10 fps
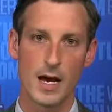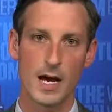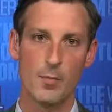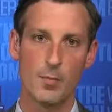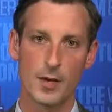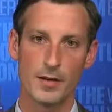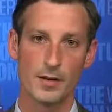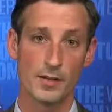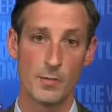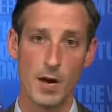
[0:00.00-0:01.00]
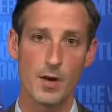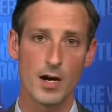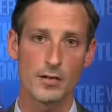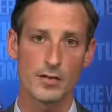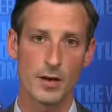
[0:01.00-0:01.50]
But to my
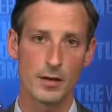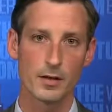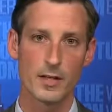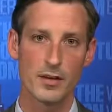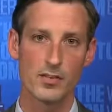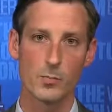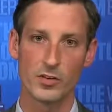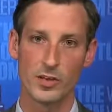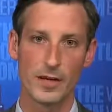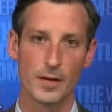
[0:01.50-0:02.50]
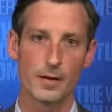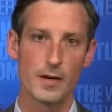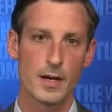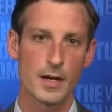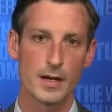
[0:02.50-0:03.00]
mind, their inclination was clear.
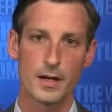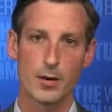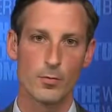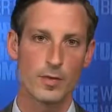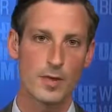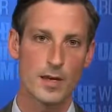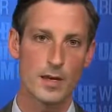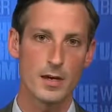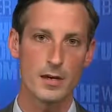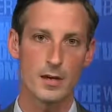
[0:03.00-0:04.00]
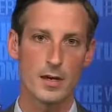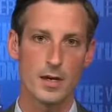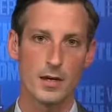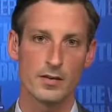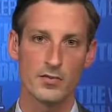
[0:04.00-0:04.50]
You know,
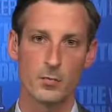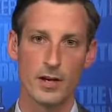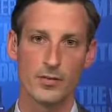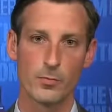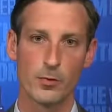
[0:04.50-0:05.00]
the Situation